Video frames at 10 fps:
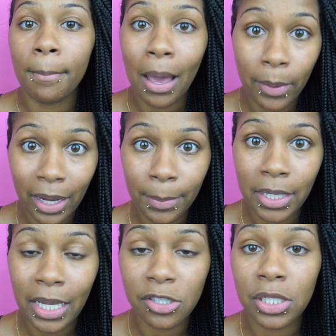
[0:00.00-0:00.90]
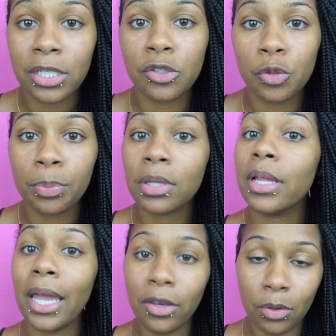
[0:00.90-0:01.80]
my recommendation is to
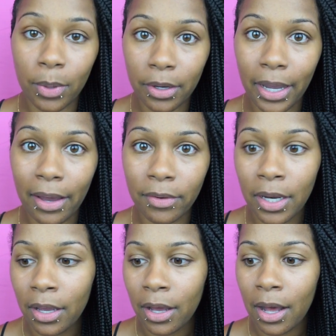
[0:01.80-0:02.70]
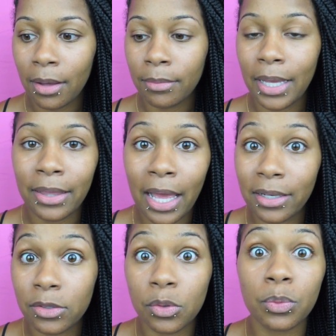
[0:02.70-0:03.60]
plan your workout. And
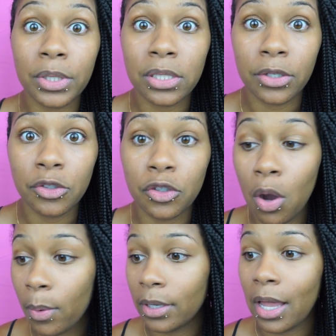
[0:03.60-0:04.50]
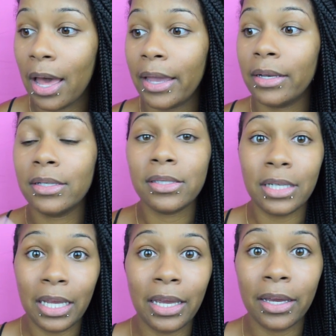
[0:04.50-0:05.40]
that deals with research. Go online,
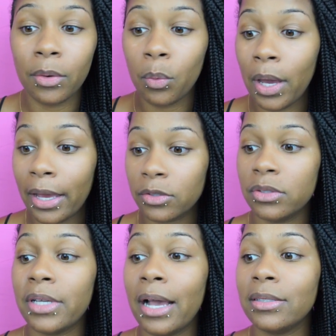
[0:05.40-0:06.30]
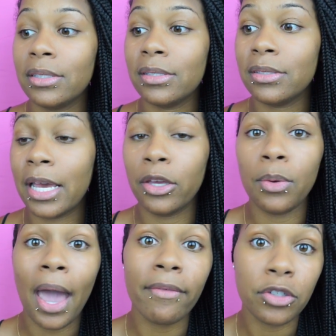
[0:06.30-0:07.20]
seeing what exercises that
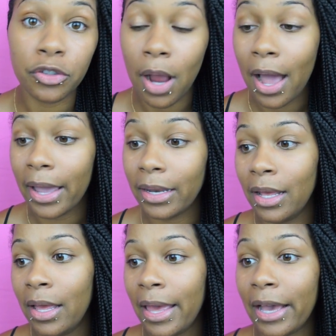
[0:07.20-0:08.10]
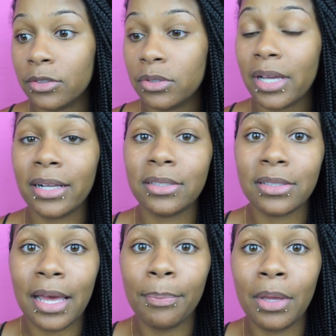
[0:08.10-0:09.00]
you haven't tried, exercises
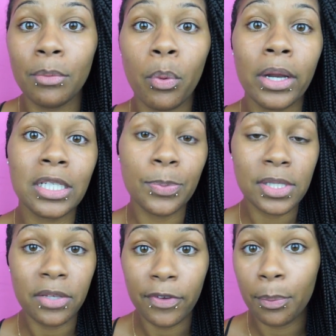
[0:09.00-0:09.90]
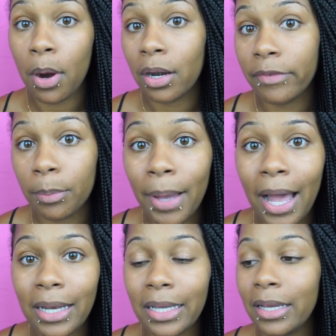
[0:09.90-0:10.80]
that pinpoint a specific part of your
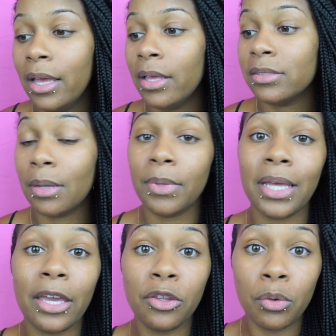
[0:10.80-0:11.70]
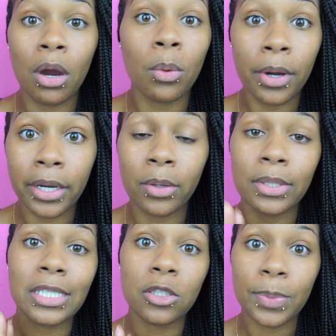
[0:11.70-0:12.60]
body, something that you are working
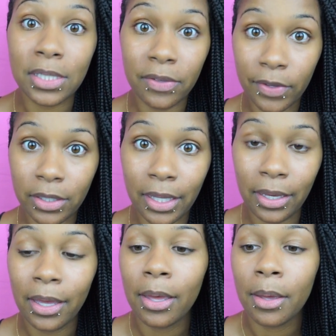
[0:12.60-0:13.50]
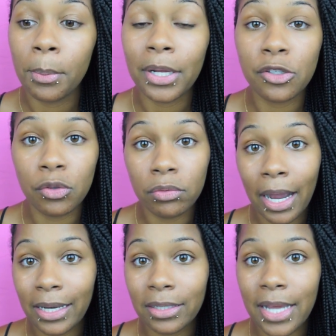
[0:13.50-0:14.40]
on specifically. But to
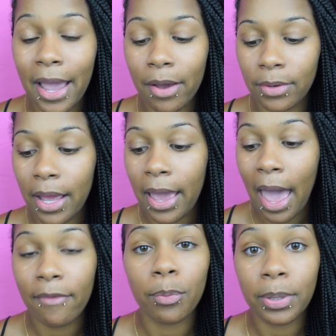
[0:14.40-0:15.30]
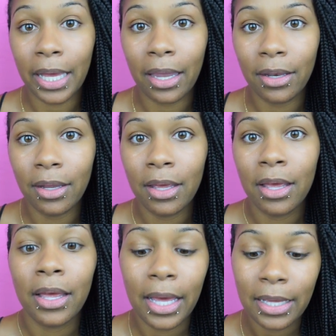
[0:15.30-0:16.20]
write it down, have a plan,
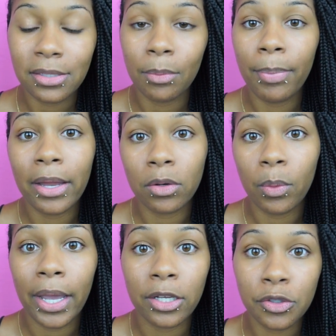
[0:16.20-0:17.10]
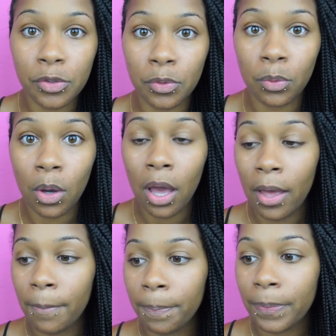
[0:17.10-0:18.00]
is a better way to
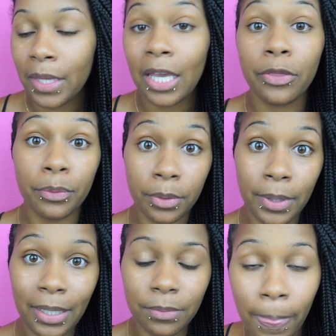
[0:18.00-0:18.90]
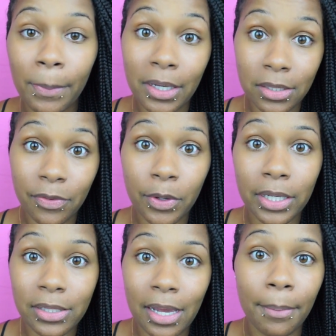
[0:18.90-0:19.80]
get through it. Because for
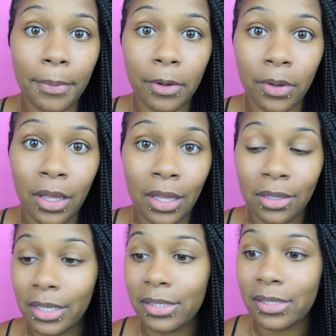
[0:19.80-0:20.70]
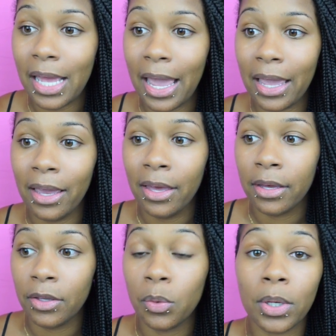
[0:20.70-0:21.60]
example, let's say
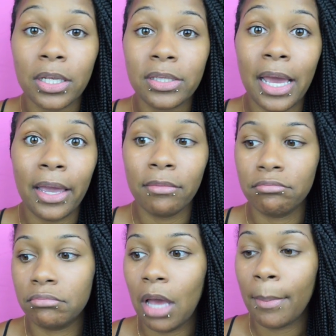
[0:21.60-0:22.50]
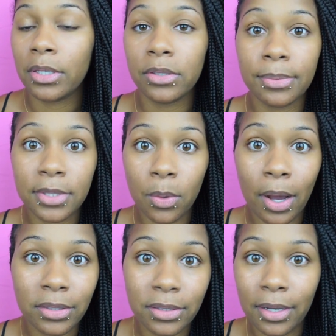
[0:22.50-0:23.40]
you wanna say, I'm gonna do some
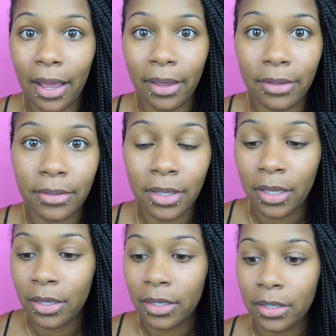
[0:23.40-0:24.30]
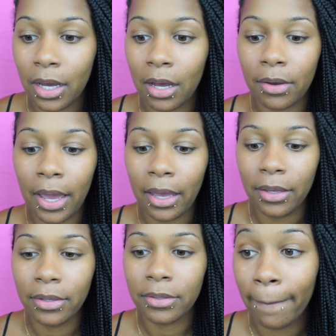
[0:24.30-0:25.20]
squats today,
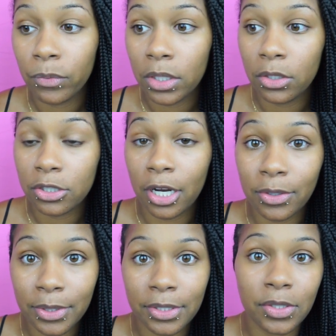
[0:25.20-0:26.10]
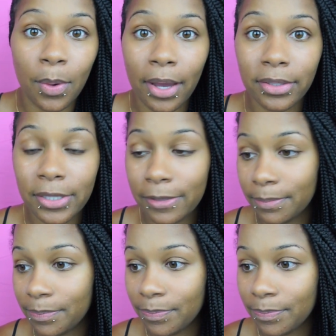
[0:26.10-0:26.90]
okay? You start doing your squats.